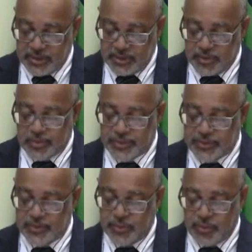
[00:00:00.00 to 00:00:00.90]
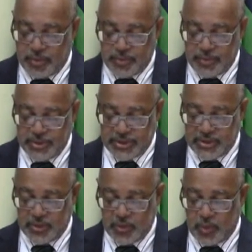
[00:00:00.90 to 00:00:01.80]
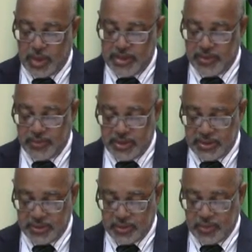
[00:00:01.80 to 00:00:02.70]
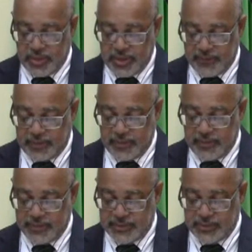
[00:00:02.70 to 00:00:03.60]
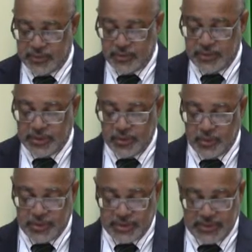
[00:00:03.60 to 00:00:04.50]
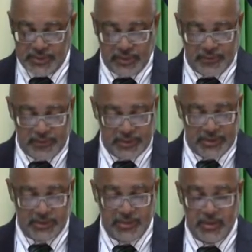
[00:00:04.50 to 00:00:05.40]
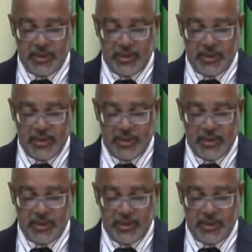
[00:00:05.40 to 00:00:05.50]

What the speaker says: to pursue cooperation in a wide array of areas, including oceans governance,